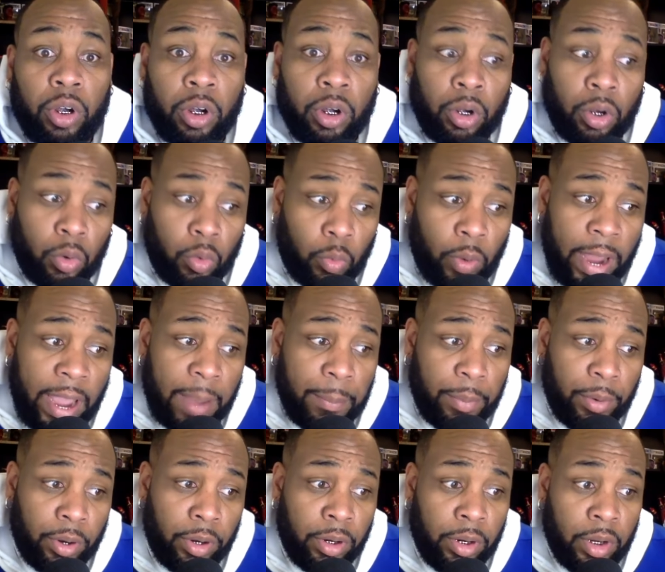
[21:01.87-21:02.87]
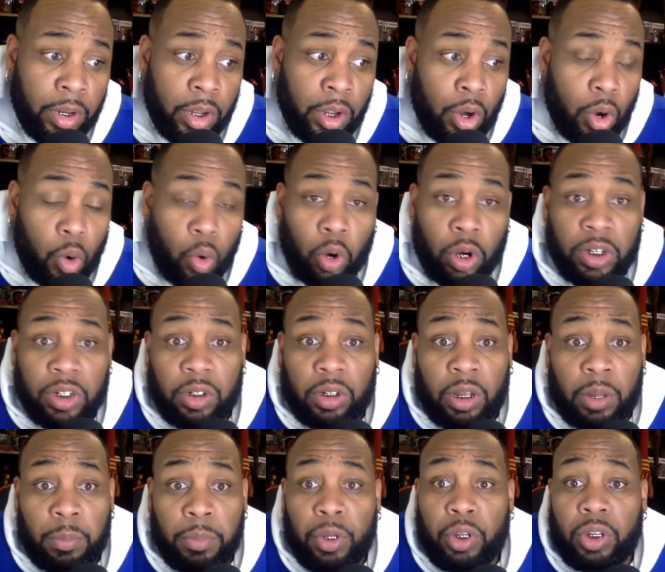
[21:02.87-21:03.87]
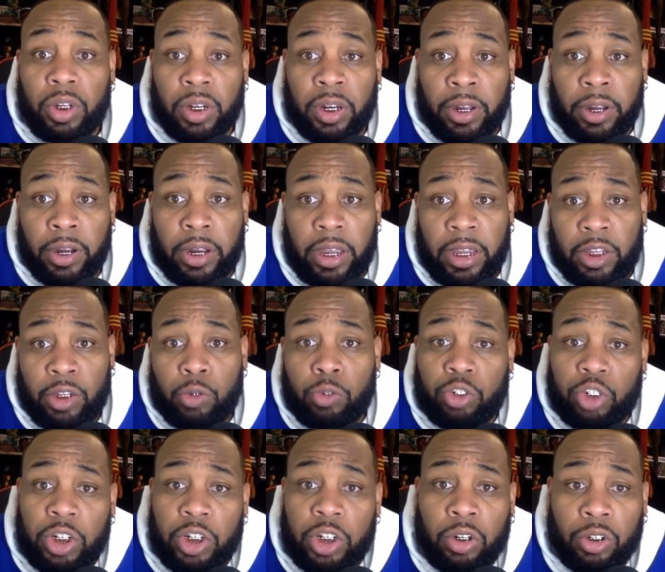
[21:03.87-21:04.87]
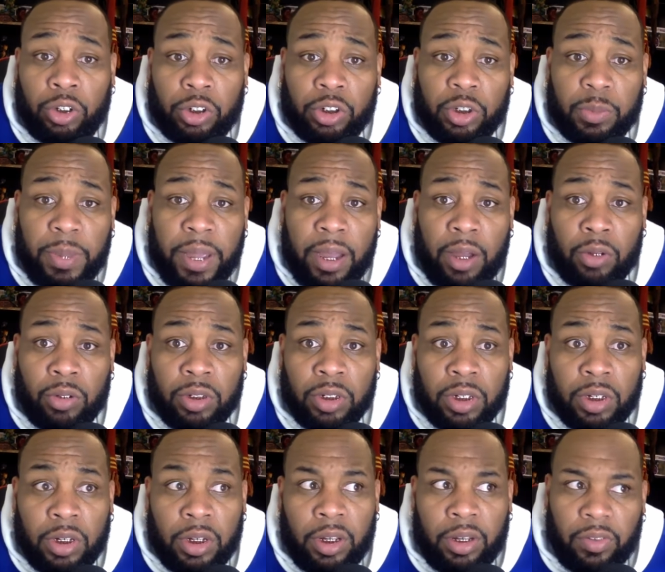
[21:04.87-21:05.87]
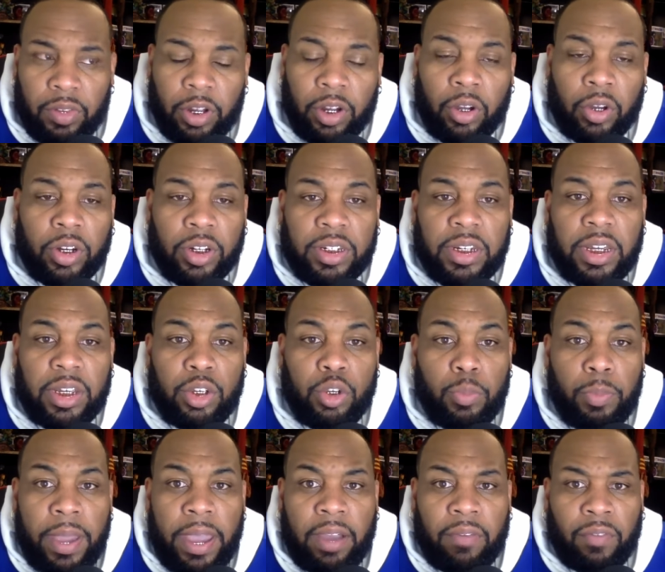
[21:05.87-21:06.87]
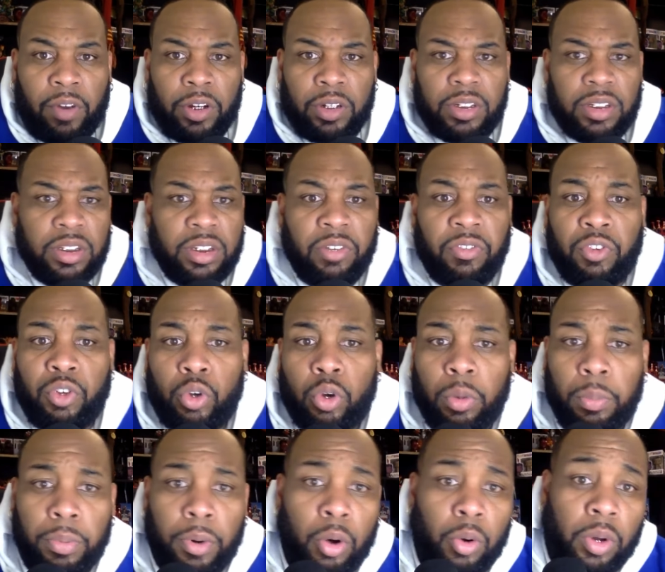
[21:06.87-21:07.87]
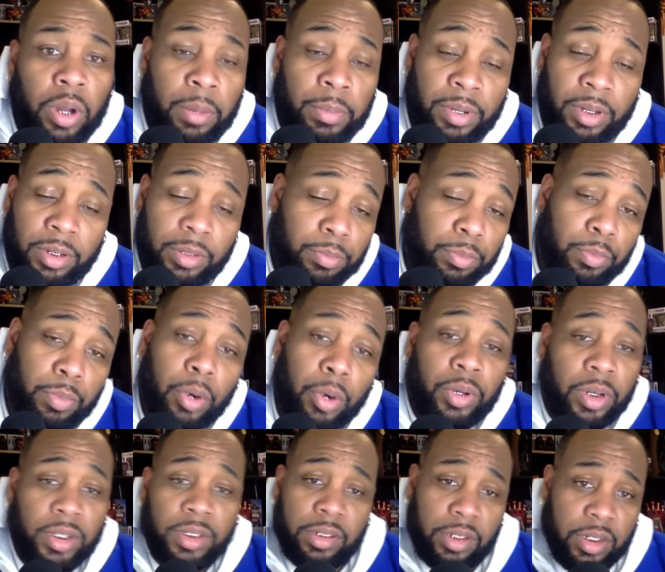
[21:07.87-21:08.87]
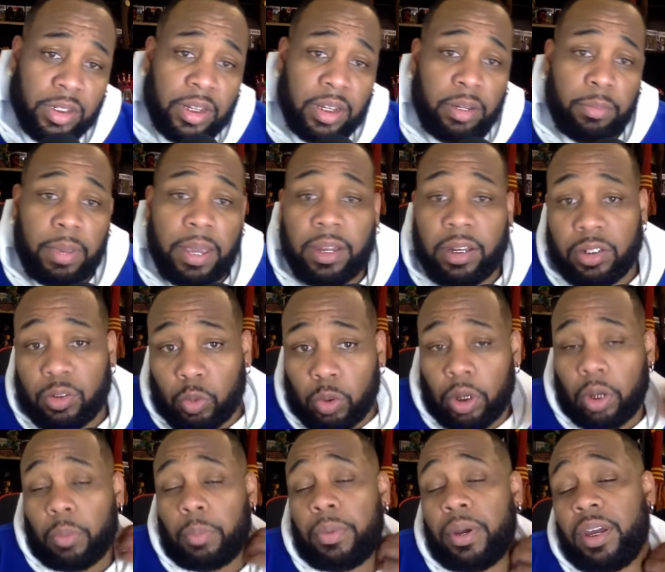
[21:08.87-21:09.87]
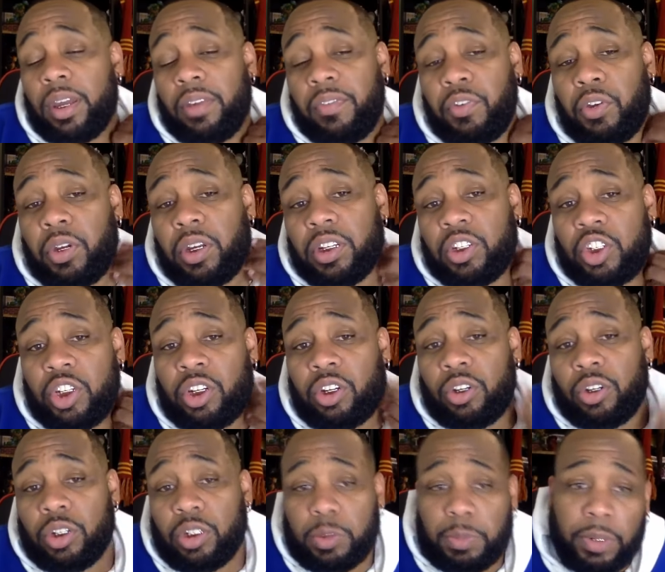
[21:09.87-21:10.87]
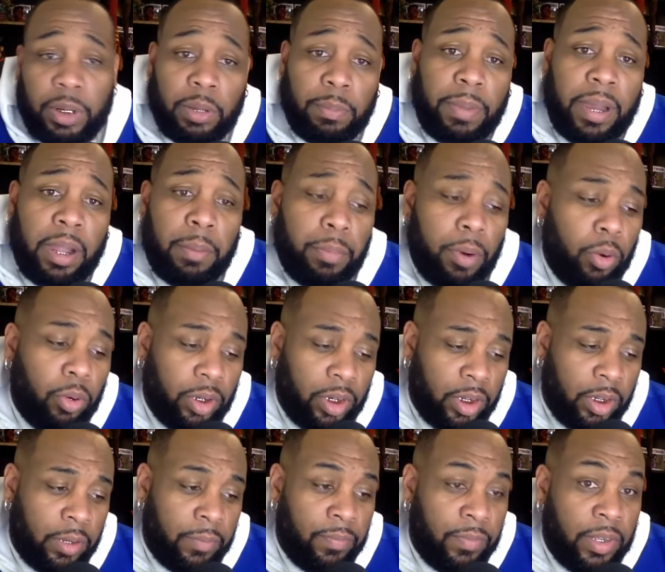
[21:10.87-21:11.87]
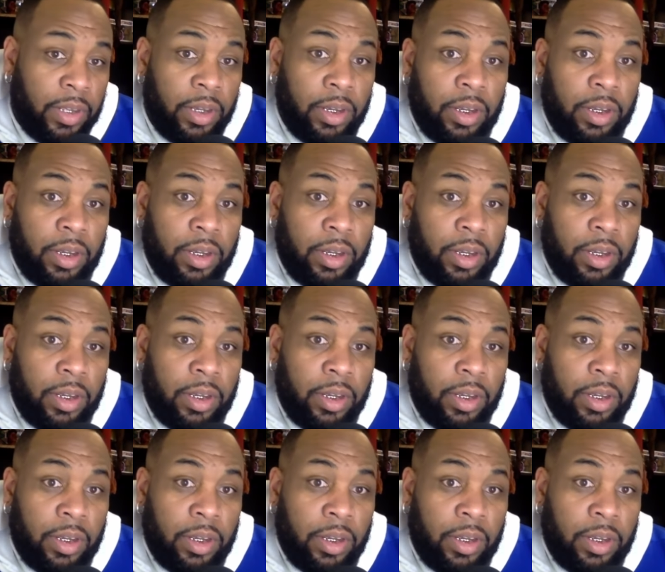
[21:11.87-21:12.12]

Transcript: a rapper or a, a millionaire and you cheat on your spouse, they're going to take you back versus if you're broke. I mean, broke niggas get taken back as well. But if you get cheated on uh, by a broke nigga,